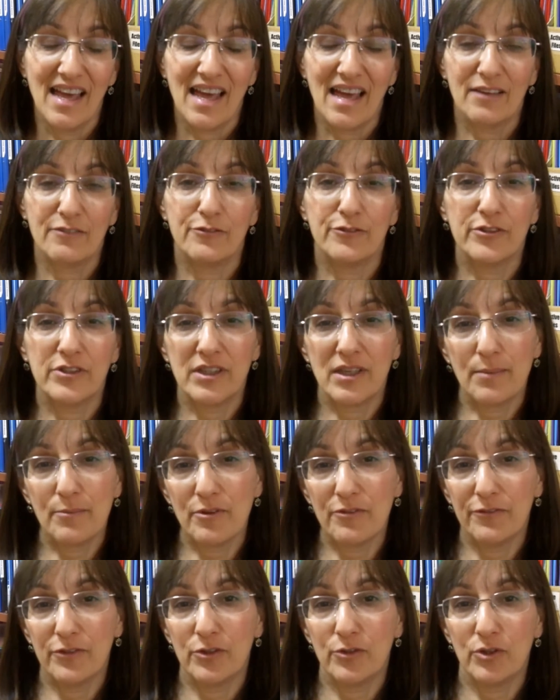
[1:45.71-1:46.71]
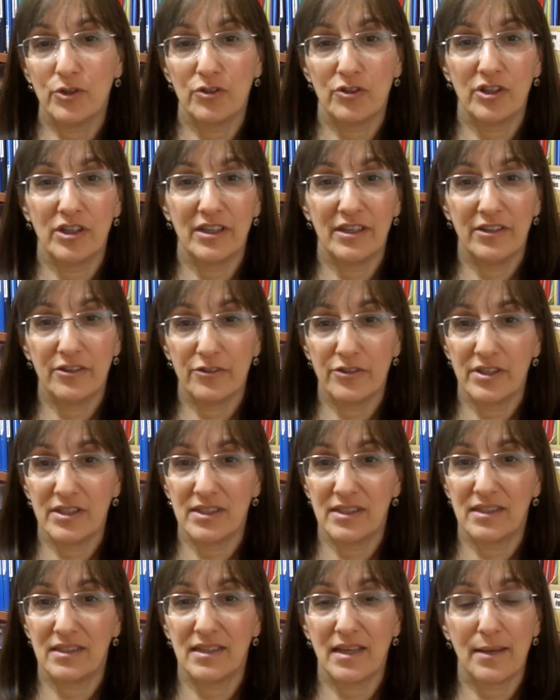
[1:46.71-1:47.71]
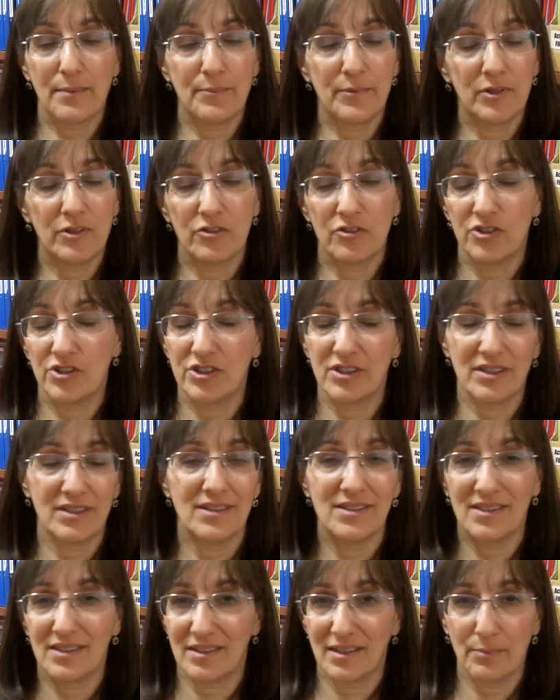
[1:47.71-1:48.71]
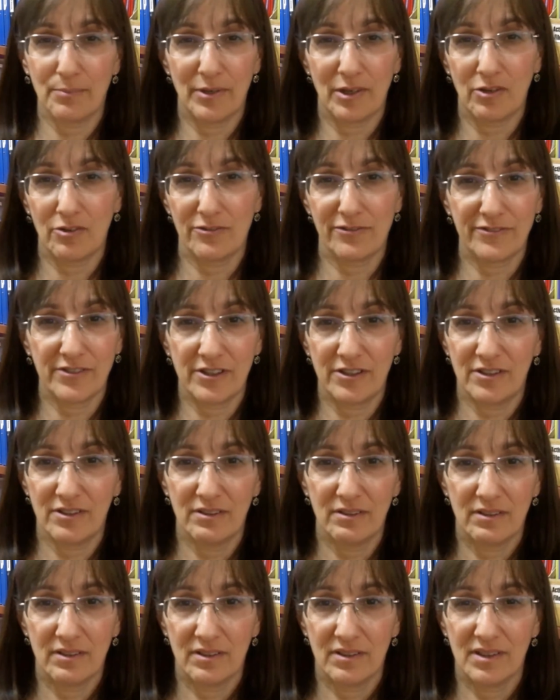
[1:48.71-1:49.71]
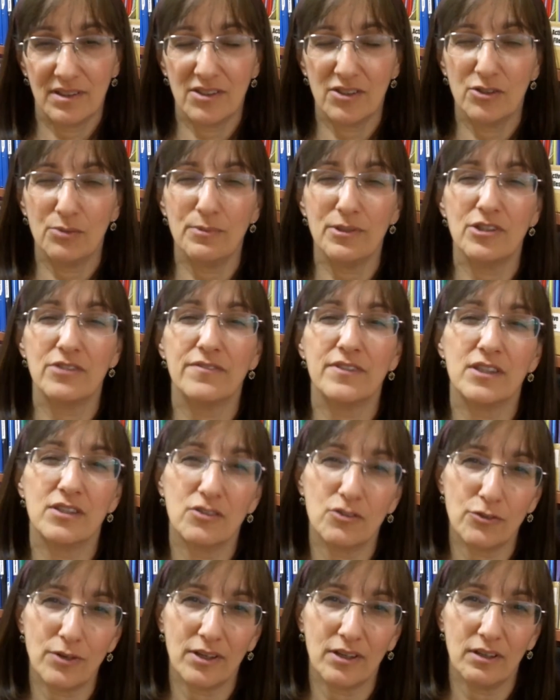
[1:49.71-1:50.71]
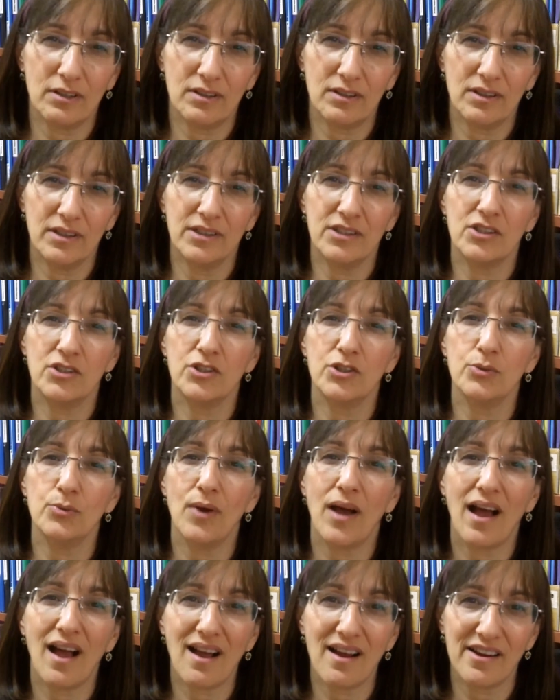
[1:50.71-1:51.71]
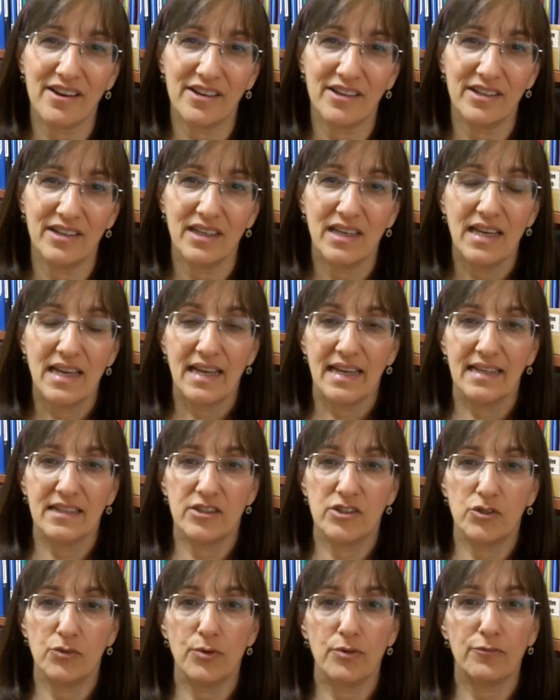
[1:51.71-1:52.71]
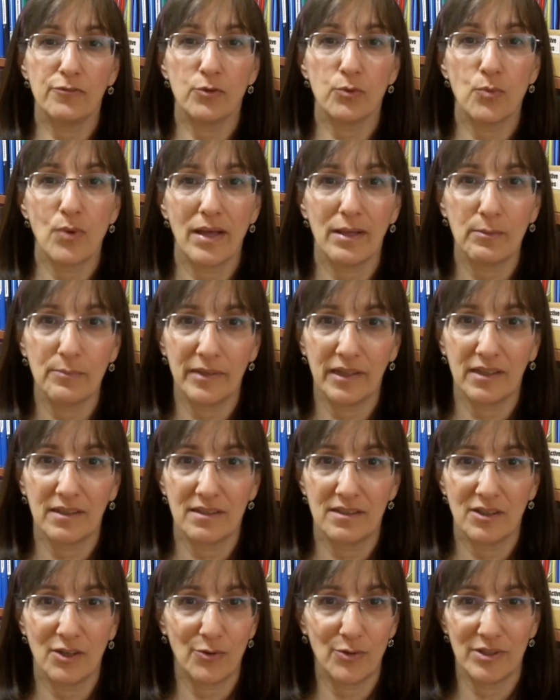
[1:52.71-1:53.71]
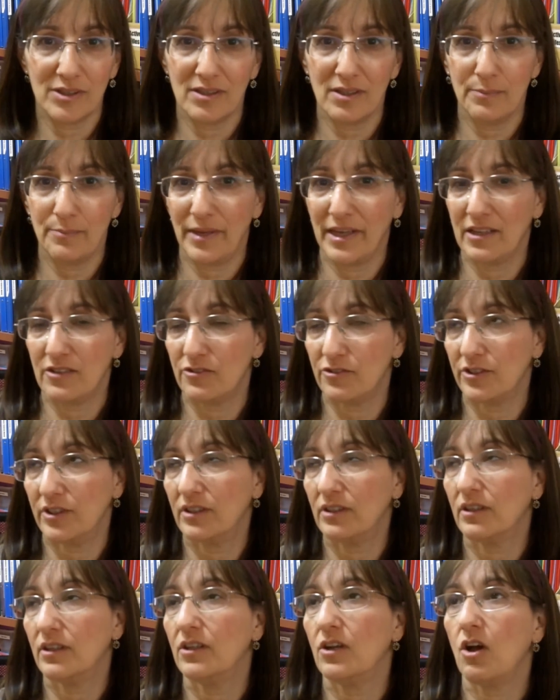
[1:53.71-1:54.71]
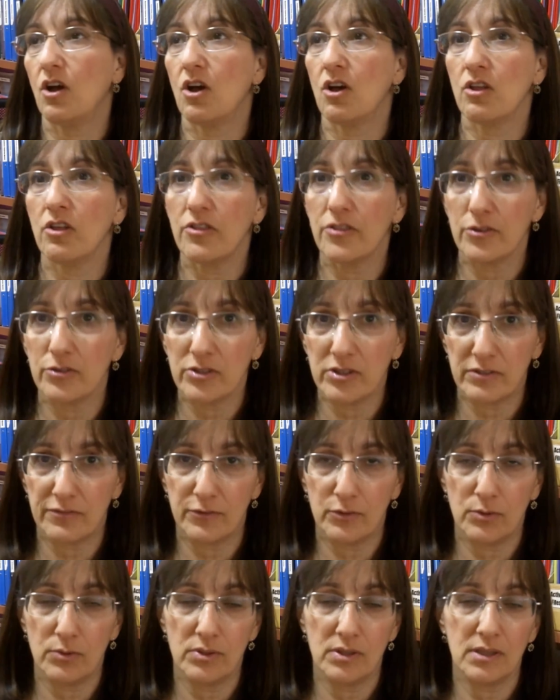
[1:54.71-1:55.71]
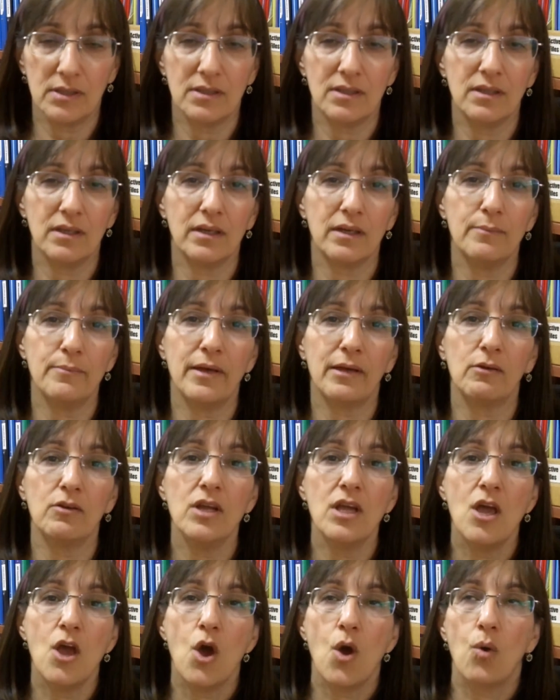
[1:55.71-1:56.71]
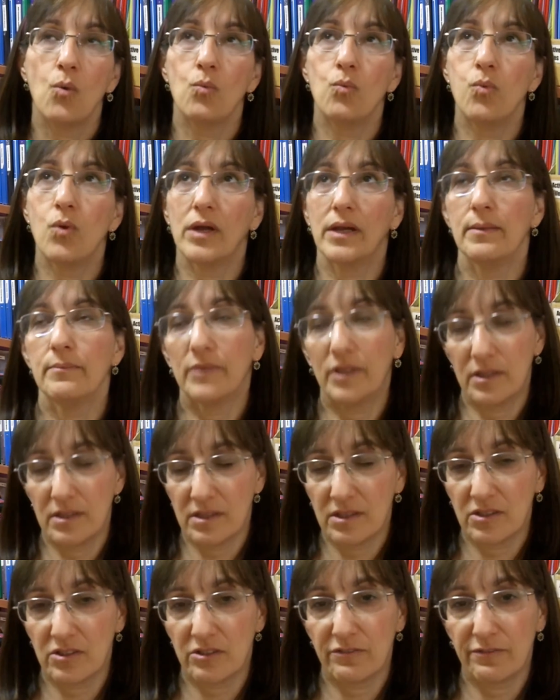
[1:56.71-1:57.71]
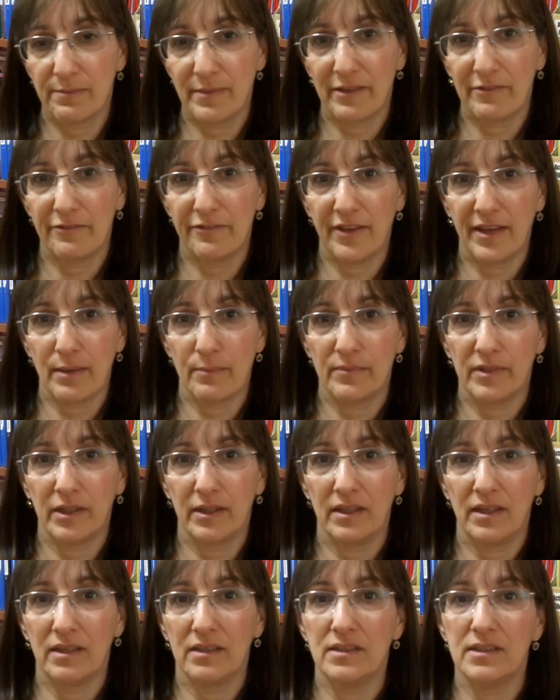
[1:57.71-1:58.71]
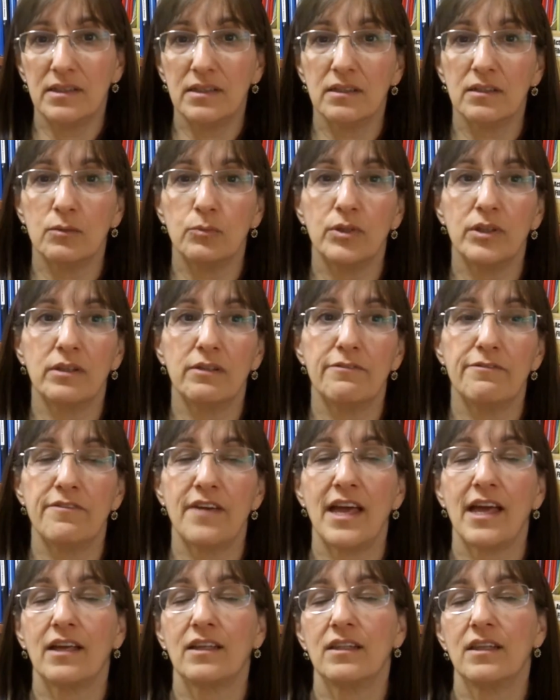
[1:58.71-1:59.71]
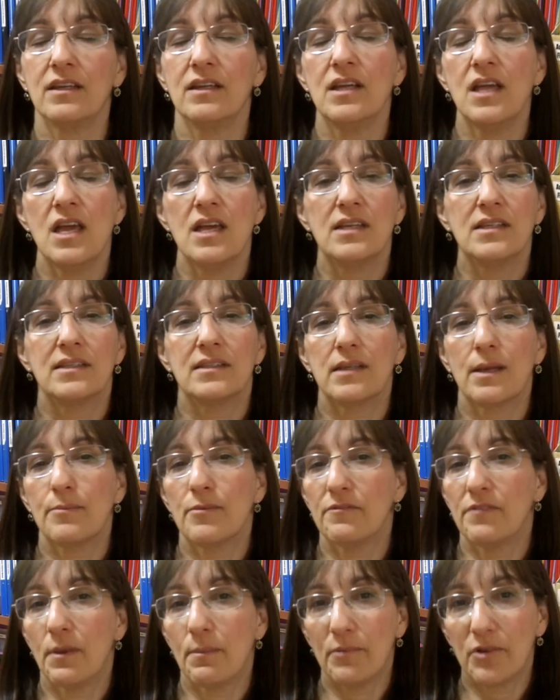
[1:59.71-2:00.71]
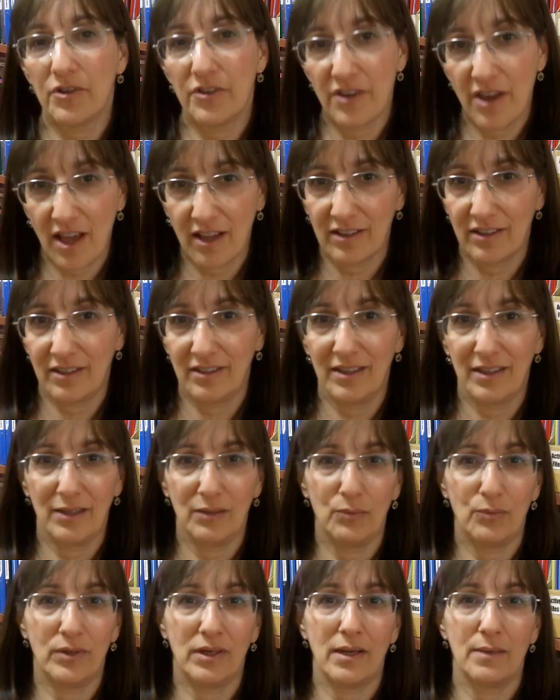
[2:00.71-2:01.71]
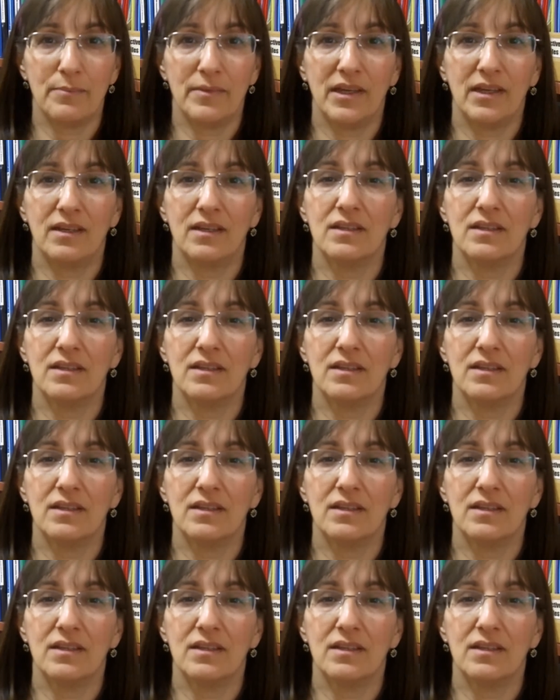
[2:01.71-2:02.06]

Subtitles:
And for some of you, you're going to hear this step and you're just going to skip it over. It's too much of a struggle. It's too hard. It's too overwhelming to go into the pantry and look at all those foods and think about what I'm going to serve my family and deal with the fact that some of them are not going to eat what I made.